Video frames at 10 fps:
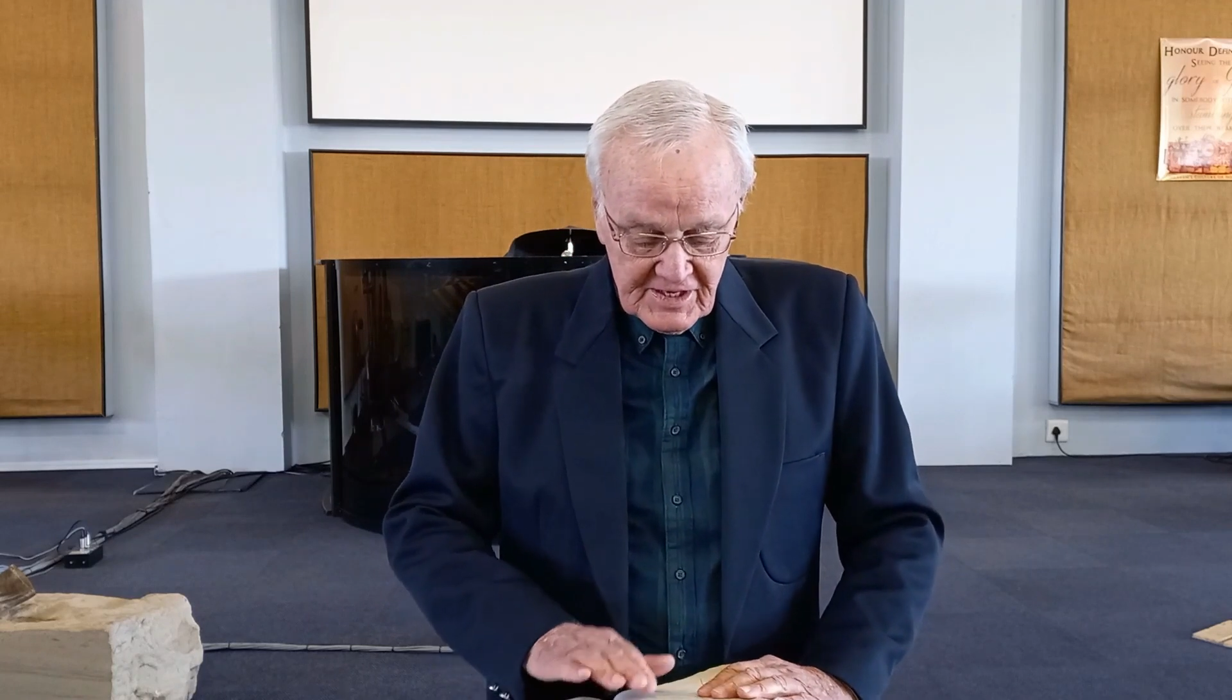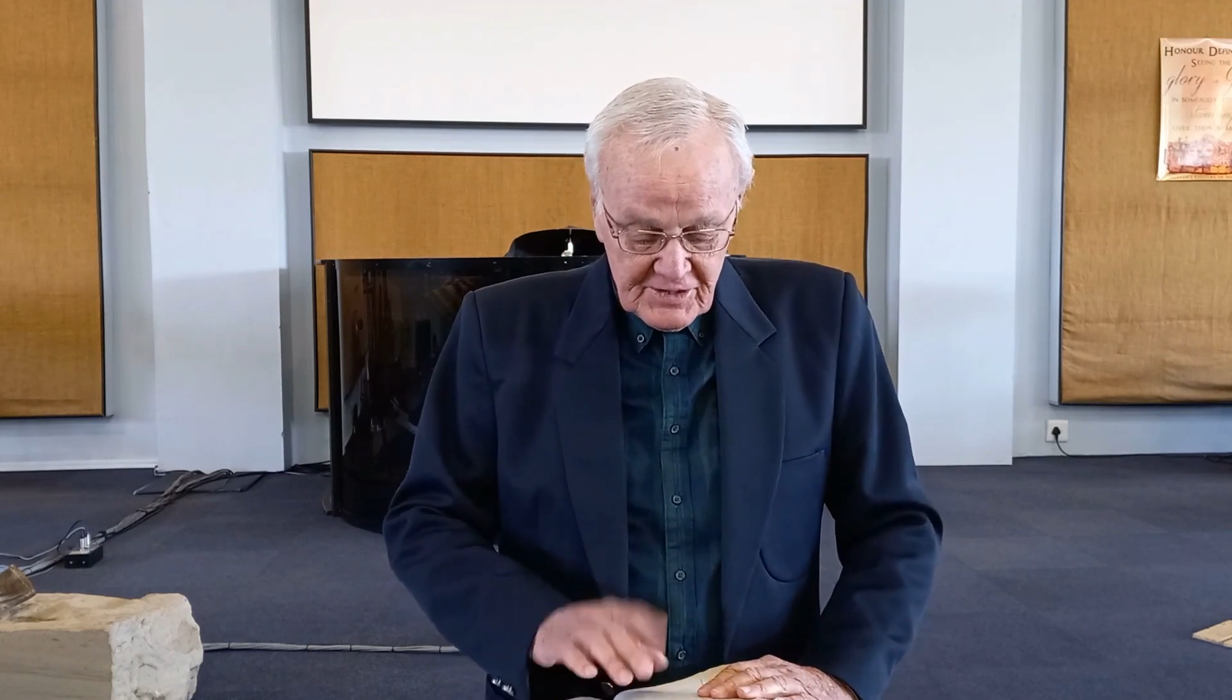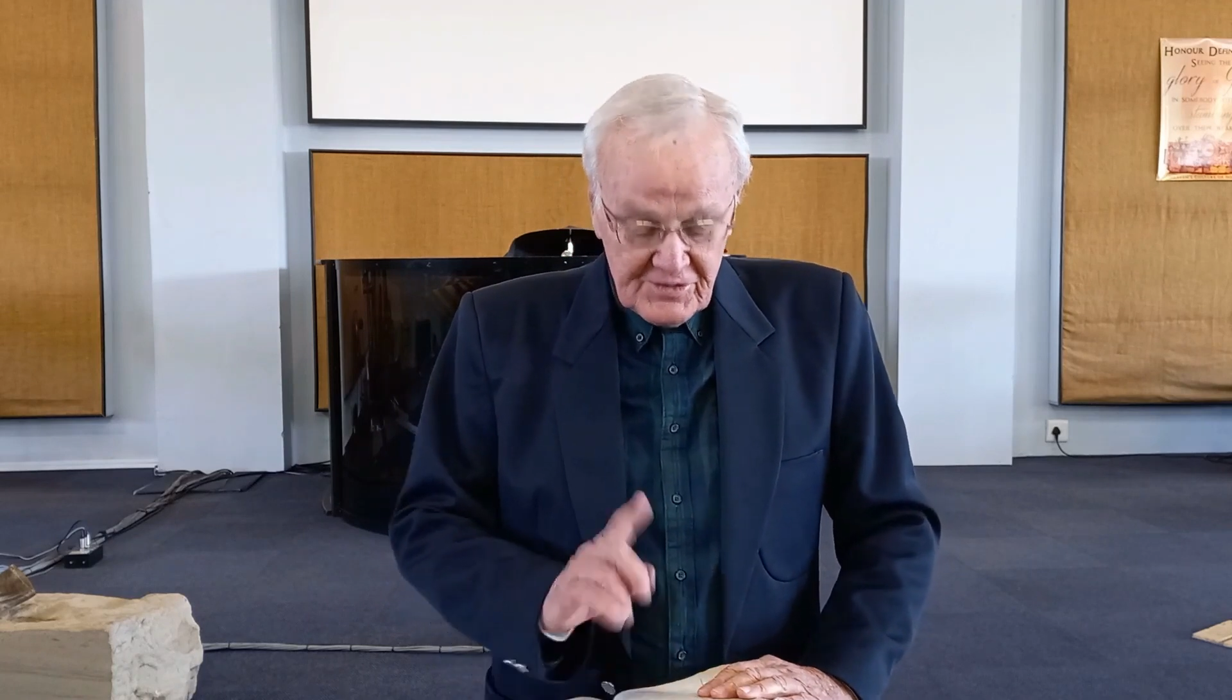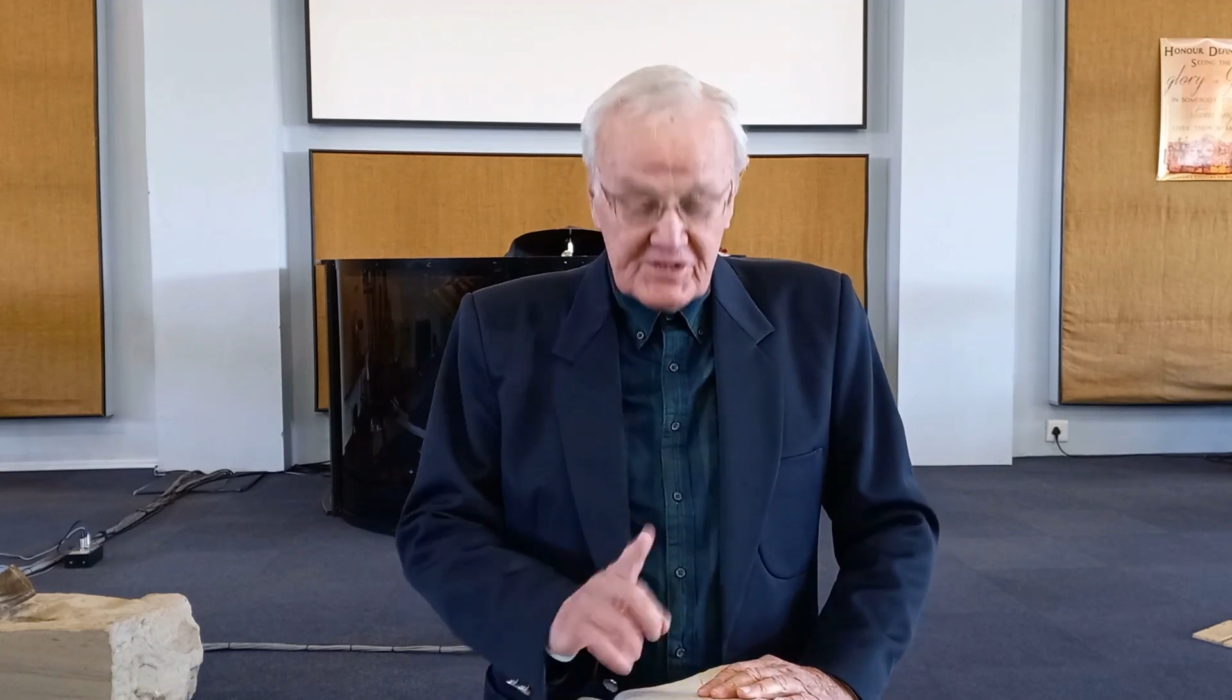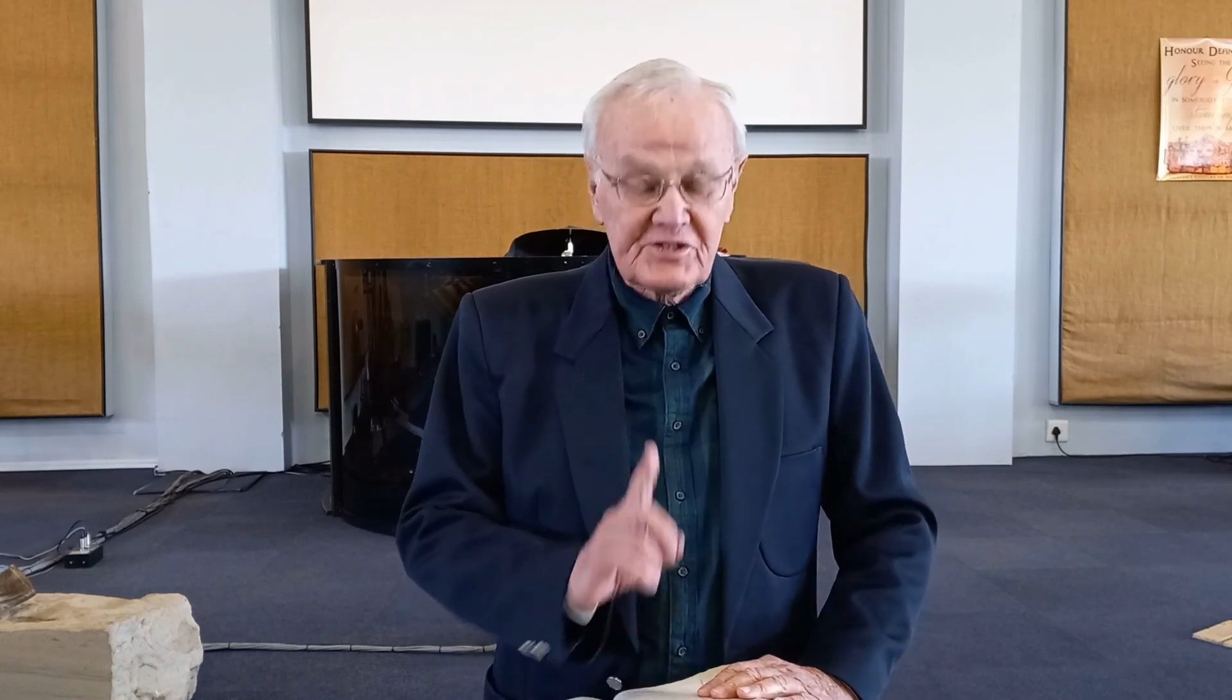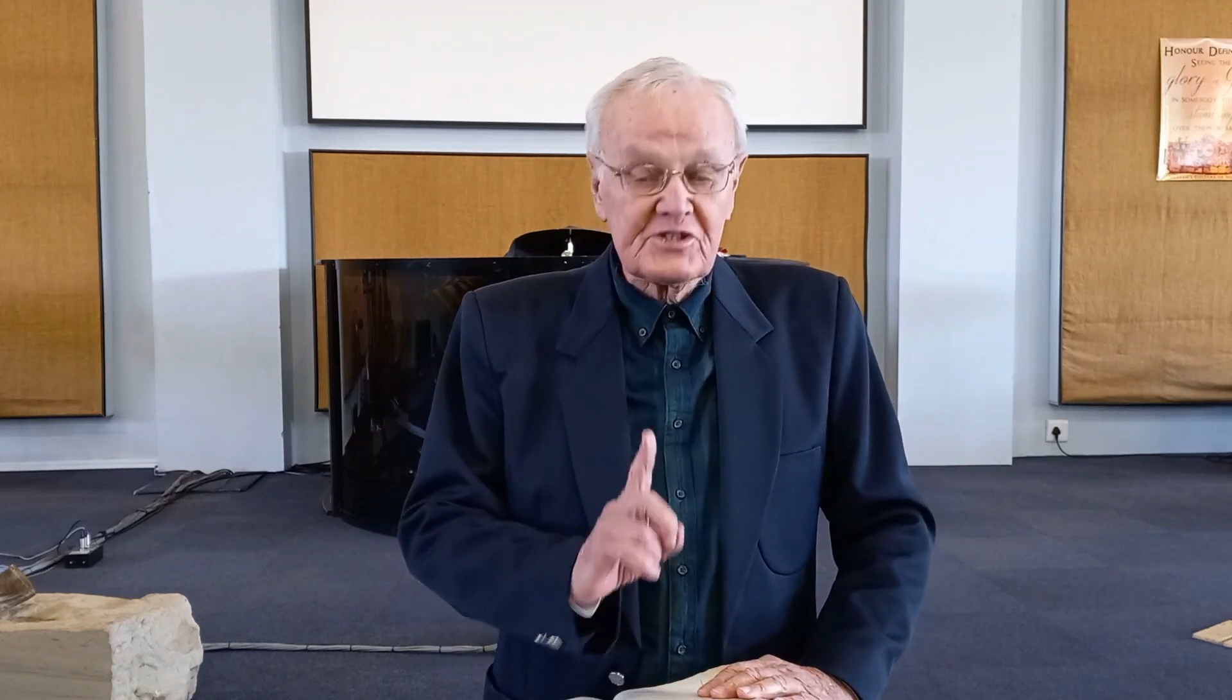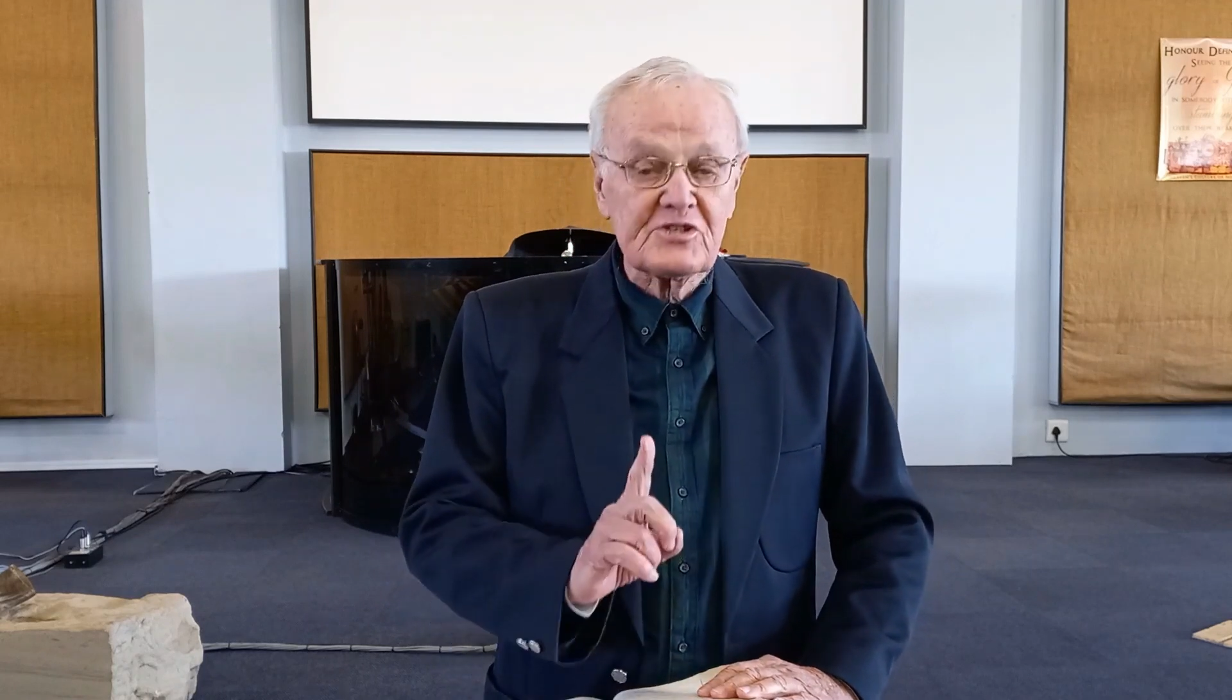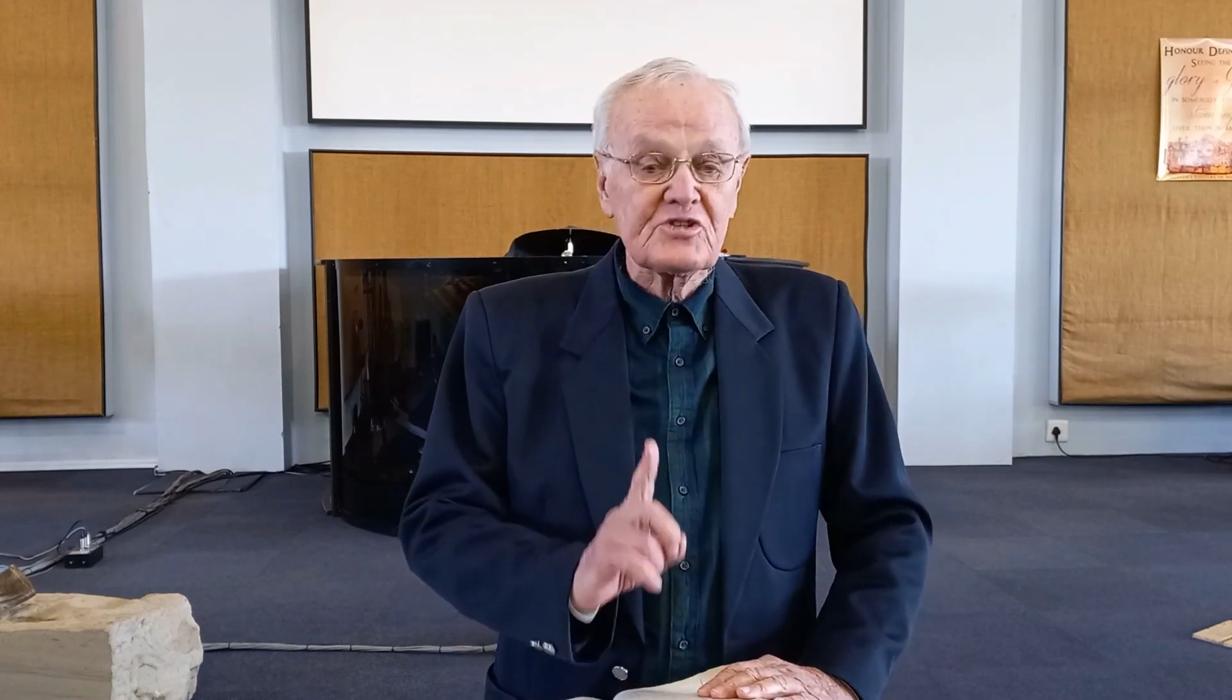this is